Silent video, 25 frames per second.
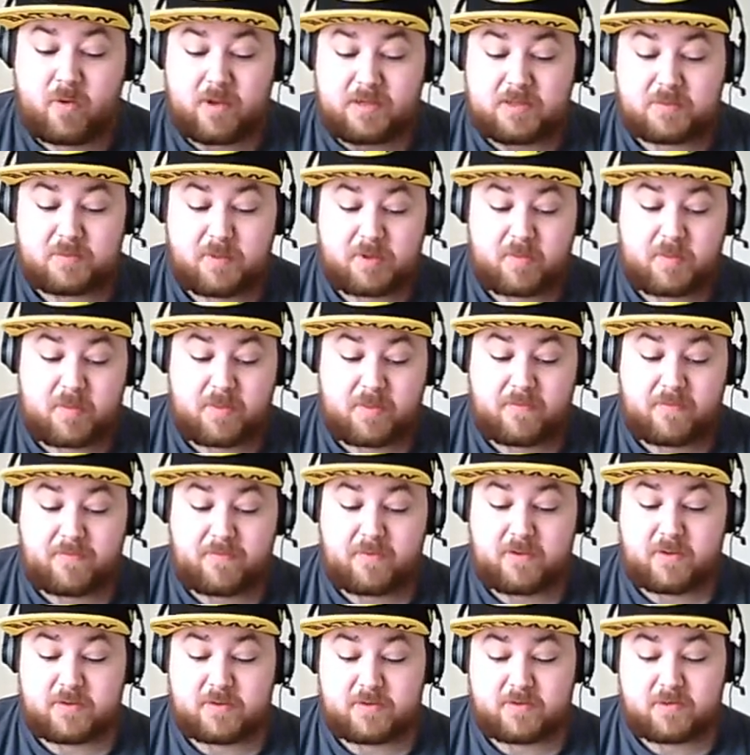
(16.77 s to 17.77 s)
I spoke about the
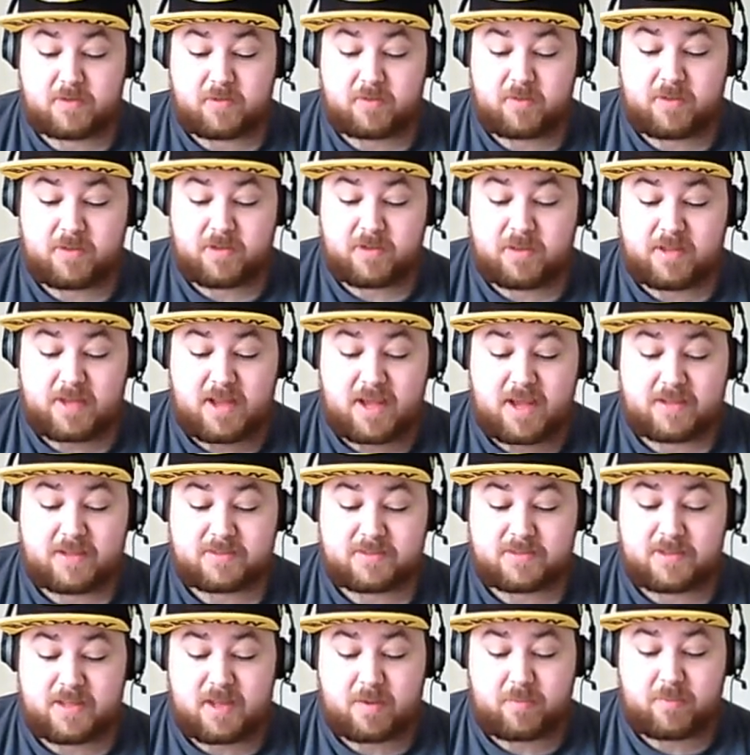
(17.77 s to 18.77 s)
first story, The Hands
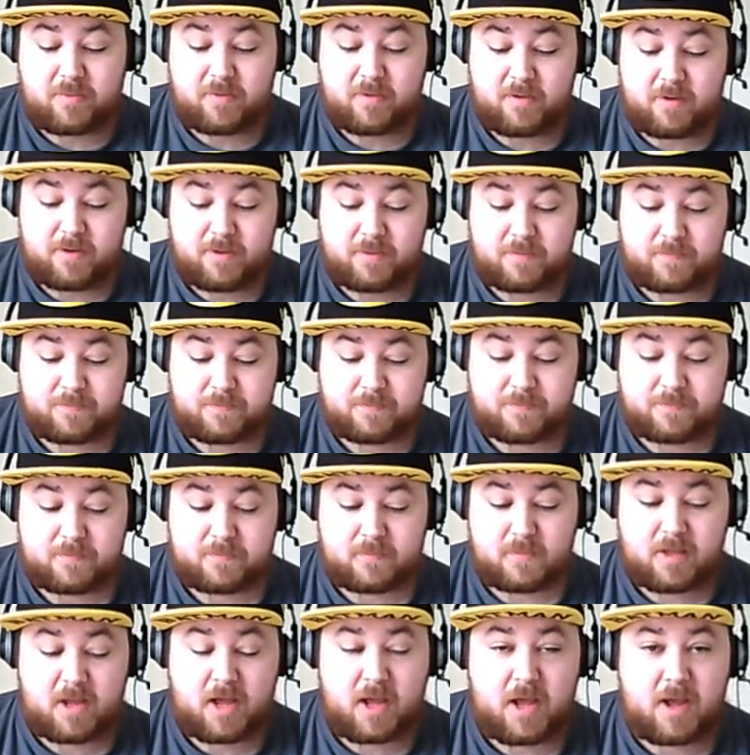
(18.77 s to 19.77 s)
of the Emperor,
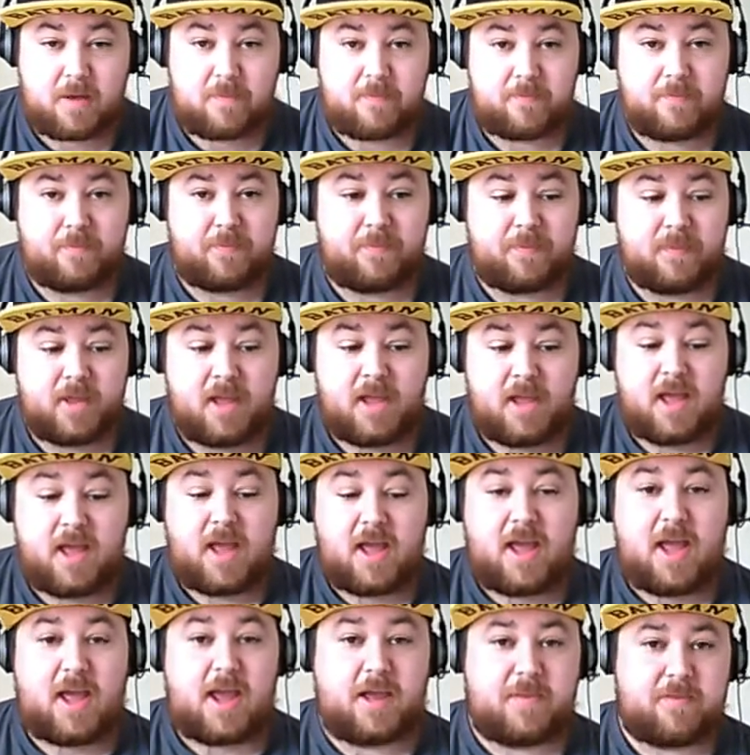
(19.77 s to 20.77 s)
um,
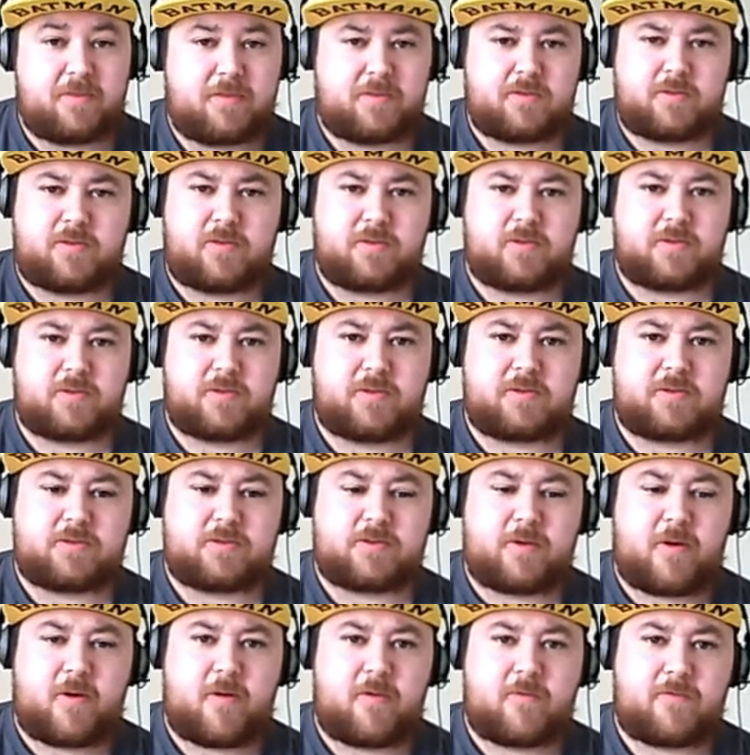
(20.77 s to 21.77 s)
and the goodness
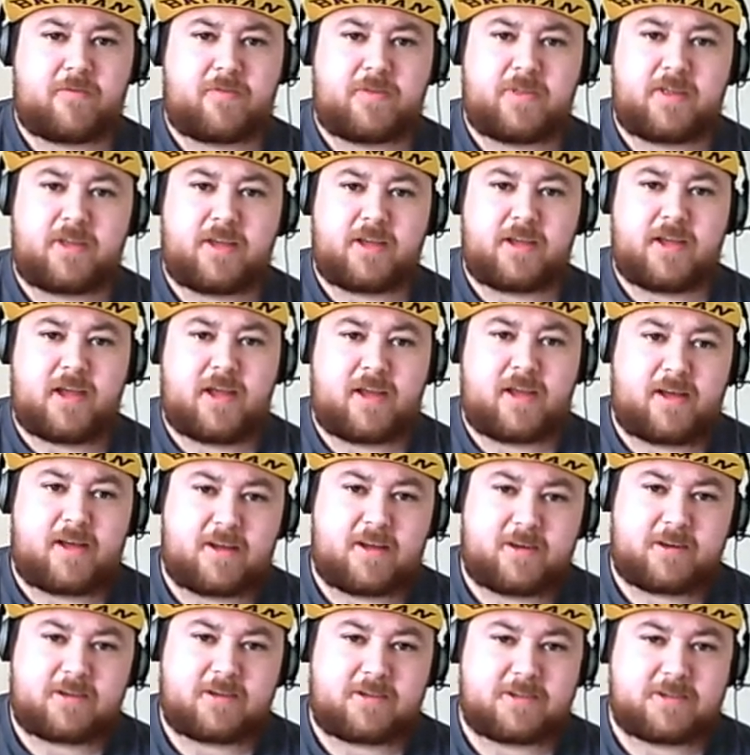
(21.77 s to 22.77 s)
of the
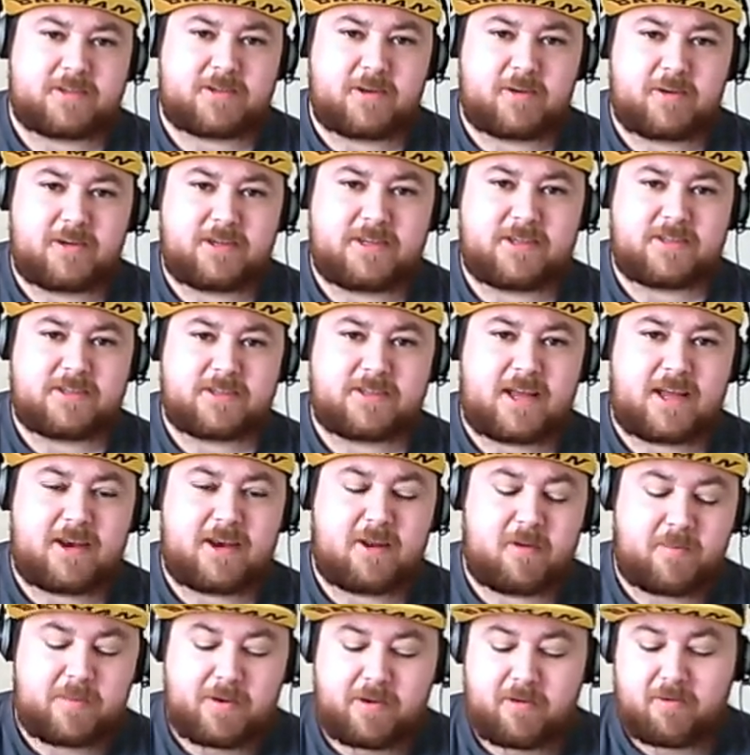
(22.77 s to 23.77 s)
Custodes and the
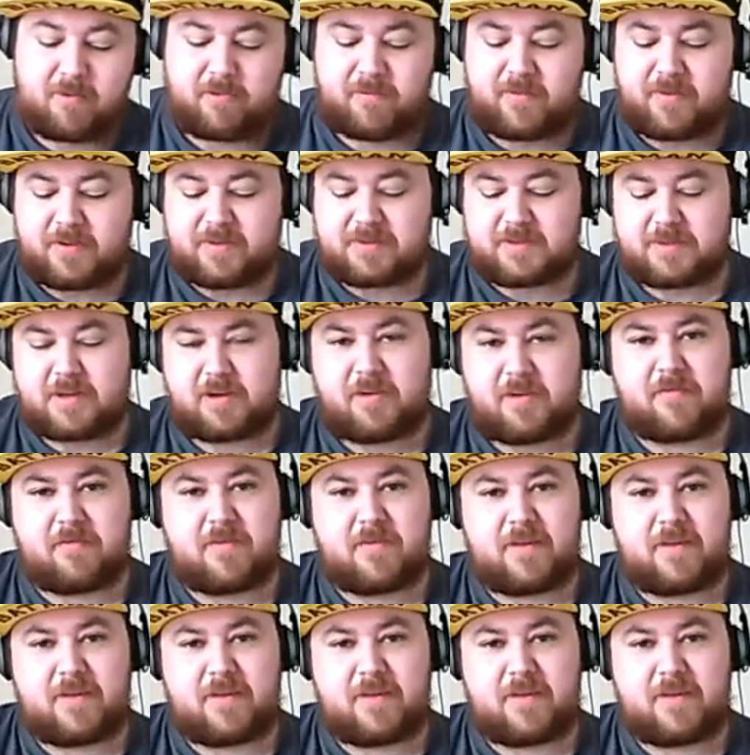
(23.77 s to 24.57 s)
Imperial Fist kind of